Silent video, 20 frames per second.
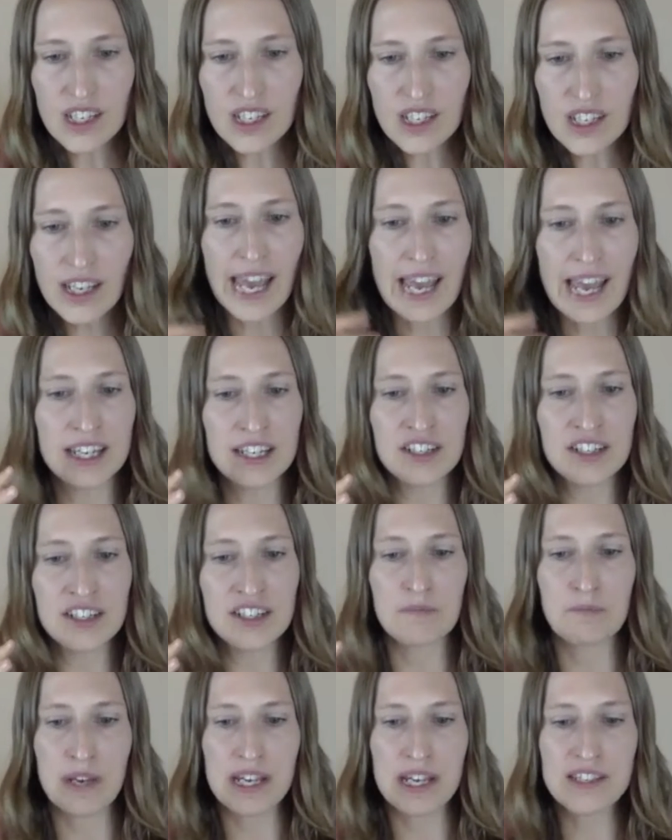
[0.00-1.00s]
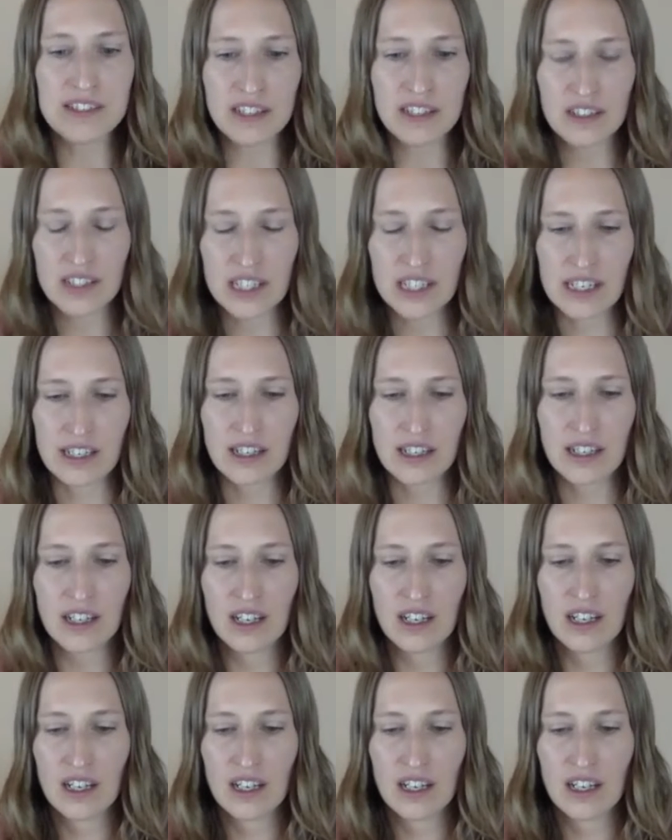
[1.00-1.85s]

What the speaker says: and basically